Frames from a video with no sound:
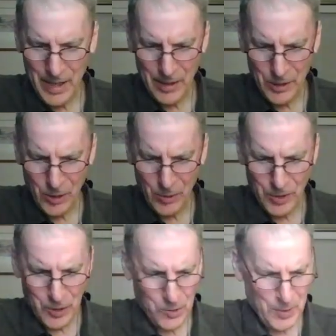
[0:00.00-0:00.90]
They show
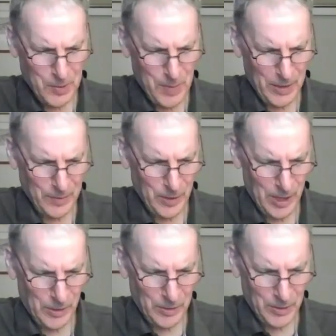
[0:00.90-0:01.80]
disrespect for
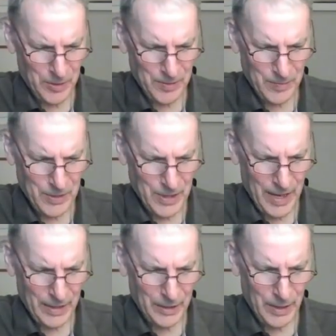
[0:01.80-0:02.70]
elders
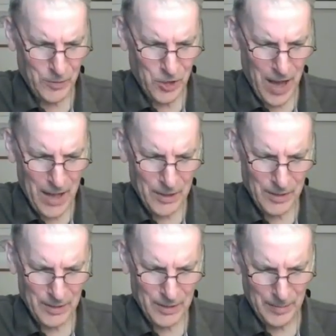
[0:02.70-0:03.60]
and love
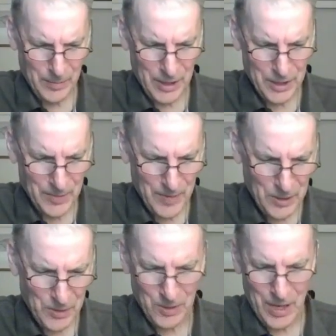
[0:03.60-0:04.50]
chatter in place of
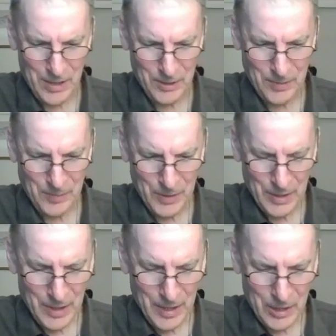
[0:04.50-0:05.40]
exercise.
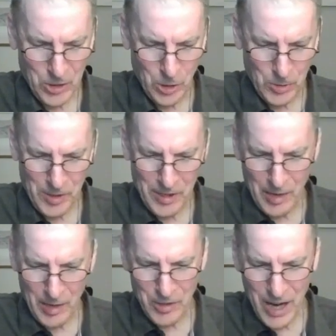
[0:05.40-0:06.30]
Children are
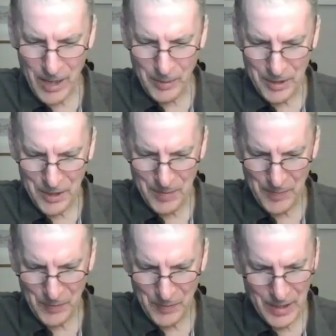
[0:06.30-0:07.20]
now tyrants,
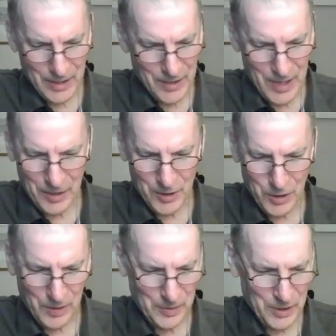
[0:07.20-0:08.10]
not the
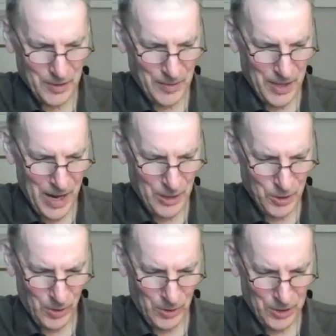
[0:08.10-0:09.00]
servants of their
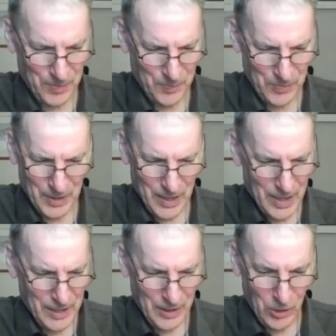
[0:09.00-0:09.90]
households.
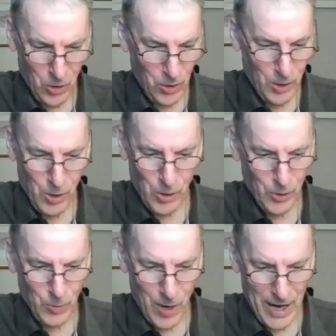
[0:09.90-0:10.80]
They no longer
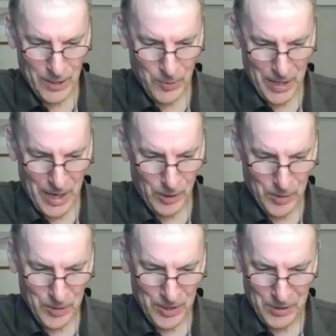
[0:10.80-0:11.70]
rise when
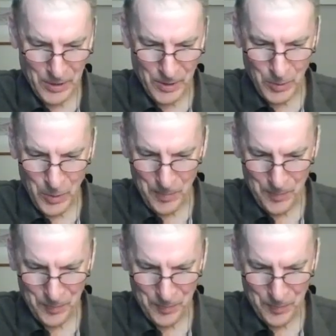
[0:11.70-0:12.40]
elders enter the room.